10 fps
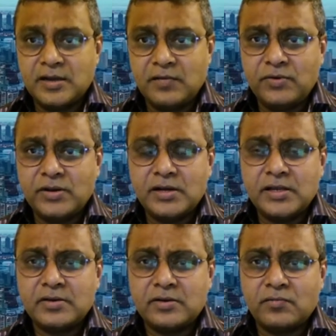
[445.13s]

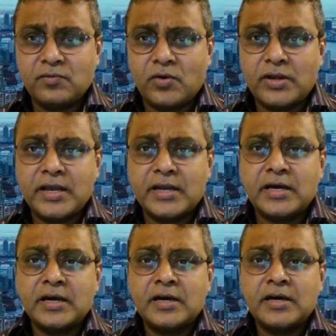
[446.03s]
definitely a rewarding
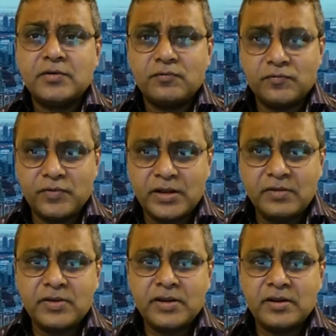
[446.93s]
and a
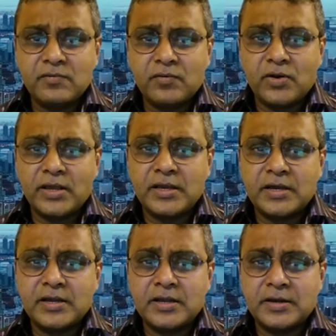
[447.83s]
very, very rewarding
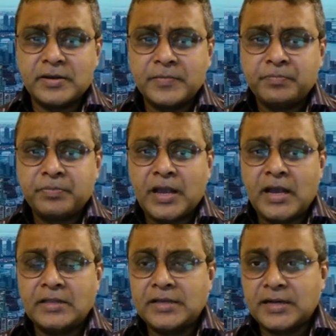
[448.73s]
career
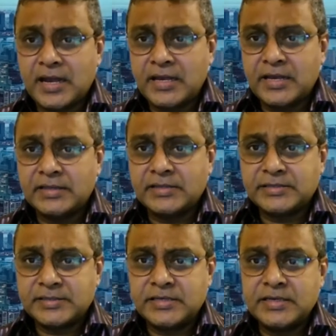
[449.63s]
uh, that I can
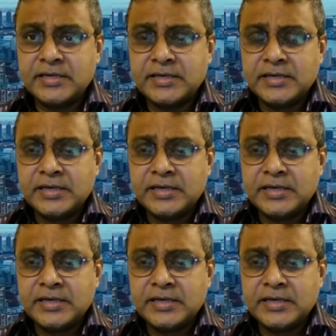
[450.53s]
see.